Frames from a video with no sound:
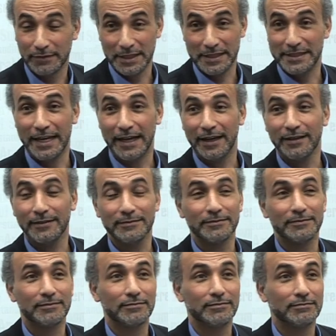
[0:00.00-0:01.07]
is there.
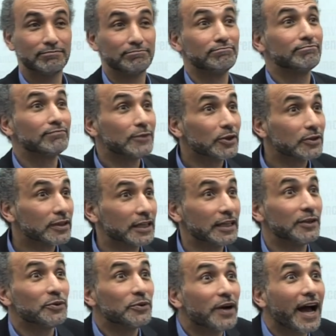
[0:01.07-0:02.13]

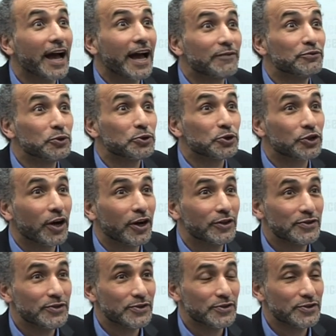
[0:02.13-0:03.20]
Okay, I have no
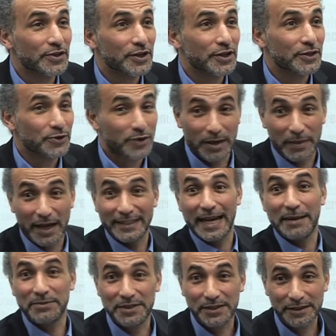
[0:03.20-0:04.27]
choice, so I'm
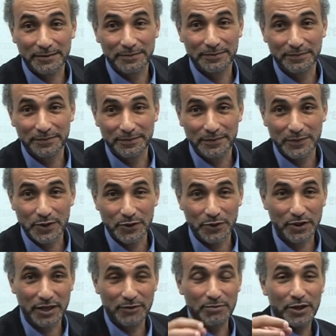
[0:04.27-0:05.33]
adapting. So
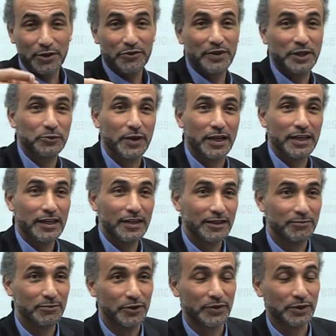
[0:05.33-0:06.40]
give me a fatwa here,
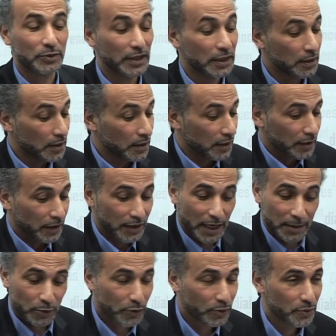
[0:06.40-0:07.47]
give me a fatwa. And
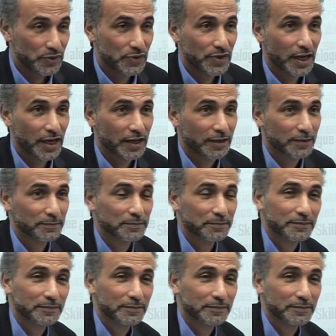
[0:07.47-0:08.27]
I'm always saying,